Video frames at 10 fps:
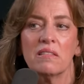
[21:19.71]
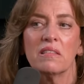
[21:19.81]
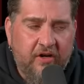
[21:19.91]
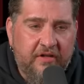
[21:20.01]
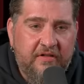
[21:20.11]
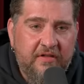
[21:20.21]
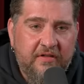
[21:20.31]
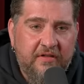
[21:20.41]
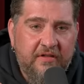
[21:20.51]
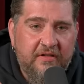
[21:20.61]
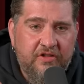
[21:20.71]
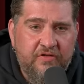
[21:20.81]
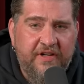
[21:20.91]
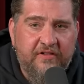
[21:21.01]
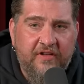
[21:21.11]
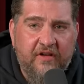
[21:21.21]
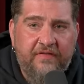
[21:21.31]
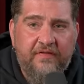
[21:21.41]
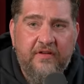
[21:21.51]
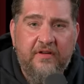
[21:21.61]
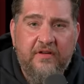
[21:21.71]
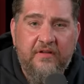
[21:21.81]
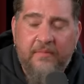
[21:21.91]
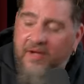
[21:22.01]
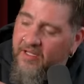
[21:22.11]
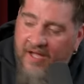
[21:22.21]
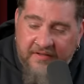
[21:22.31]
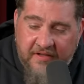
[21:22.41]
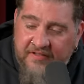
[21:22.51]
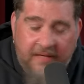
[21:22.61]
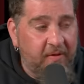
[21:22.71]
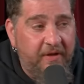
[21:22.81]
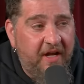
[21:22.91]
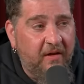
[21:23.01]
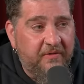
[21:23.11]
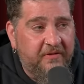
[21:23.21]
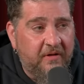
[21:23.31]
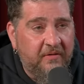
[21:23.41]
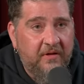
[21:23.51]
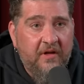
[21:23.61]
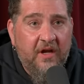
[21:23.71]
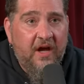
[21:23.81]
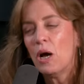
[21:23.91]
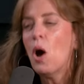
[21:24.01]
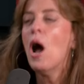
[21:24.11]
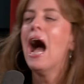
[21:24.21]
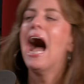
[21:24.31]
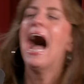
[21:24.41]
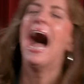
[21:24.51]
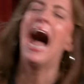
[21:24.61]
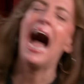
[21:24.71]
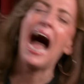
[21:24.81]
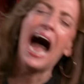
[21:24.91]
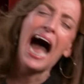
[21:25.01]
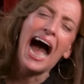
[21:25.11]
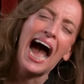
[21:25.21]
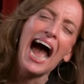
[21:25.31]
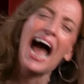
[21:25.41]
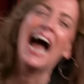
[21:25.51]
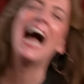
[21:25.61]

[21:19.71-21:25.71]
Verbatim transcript: Get hooked. Treat yourself. I, I did the same thing with Yellowstone. I didn't want to believe it. and then